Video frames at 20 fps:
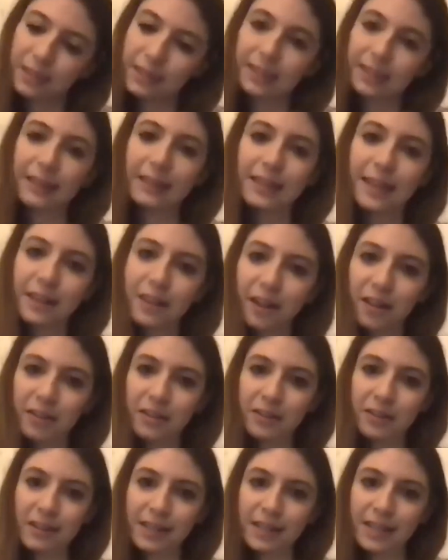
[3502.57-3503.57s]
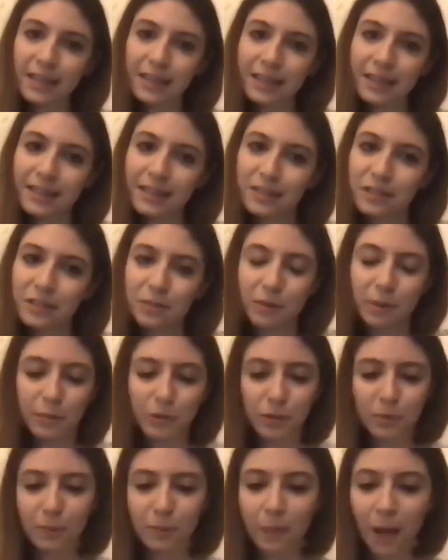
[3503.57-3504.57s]
click on the link in the
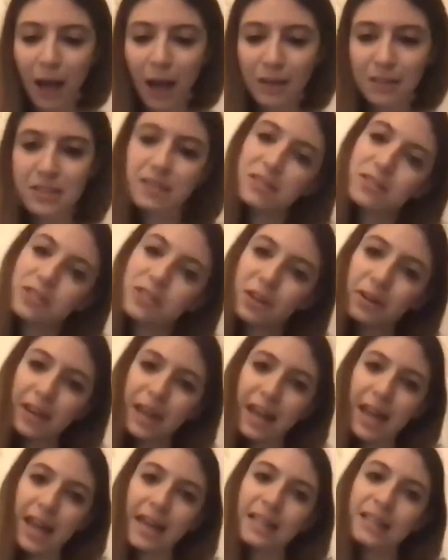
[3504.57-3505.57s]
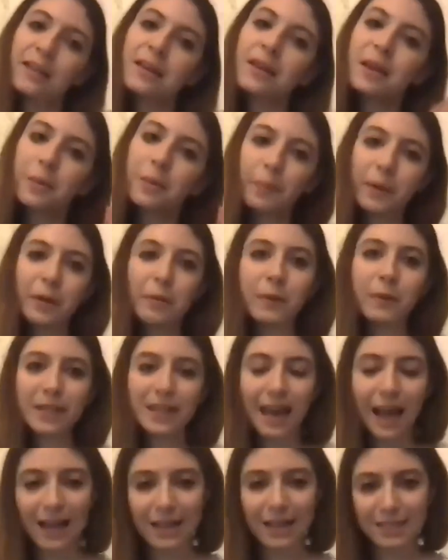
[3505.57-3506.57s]
description box, donate, be with
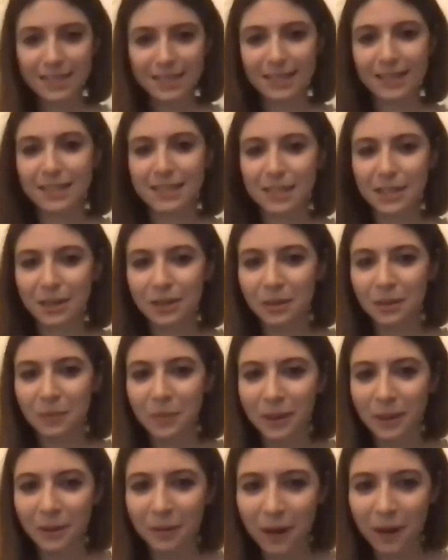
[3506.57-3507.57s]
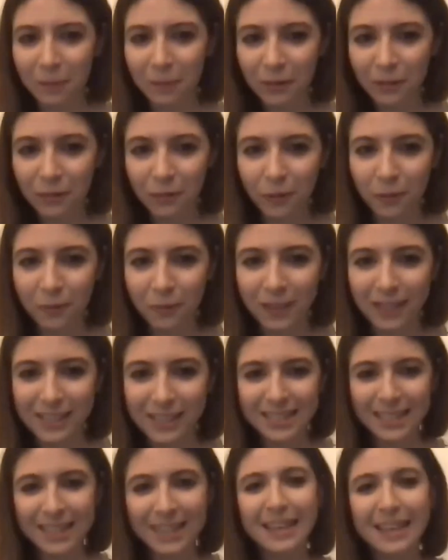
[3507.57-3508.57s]
us. It's going to be a great performance.
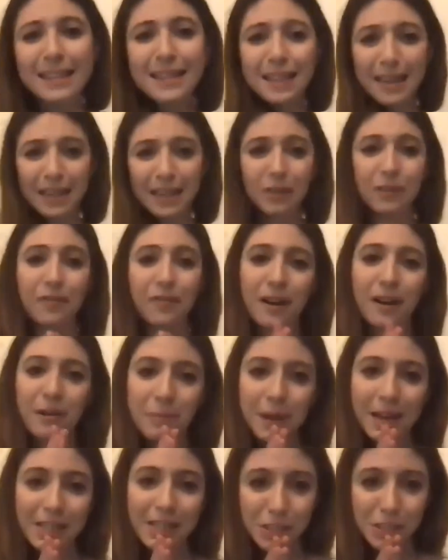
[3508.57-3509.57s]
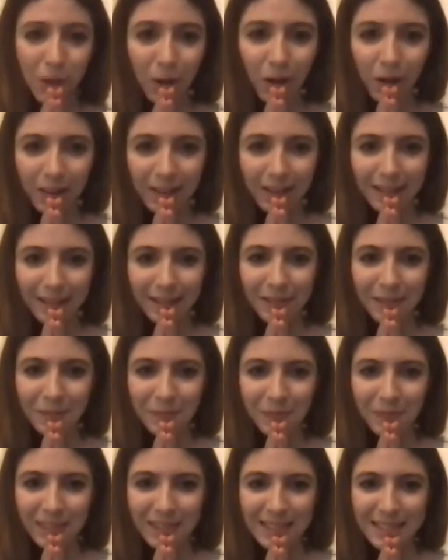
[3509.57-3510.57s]
Thank you very much,
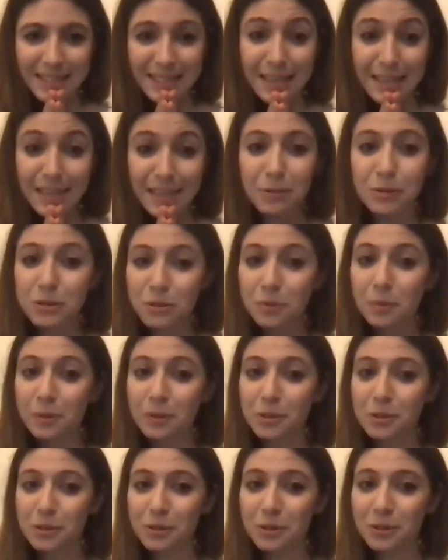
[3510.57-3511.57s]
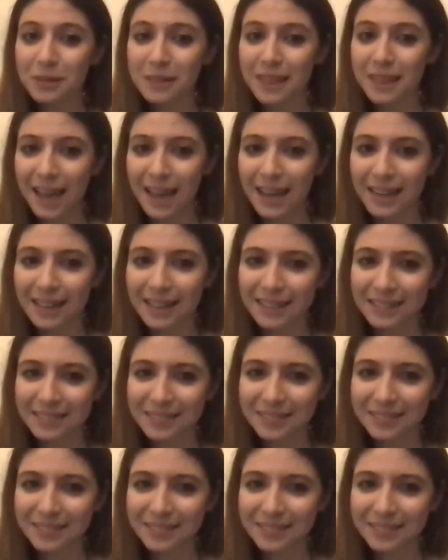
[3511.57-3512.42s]
Colin. See you super soon then.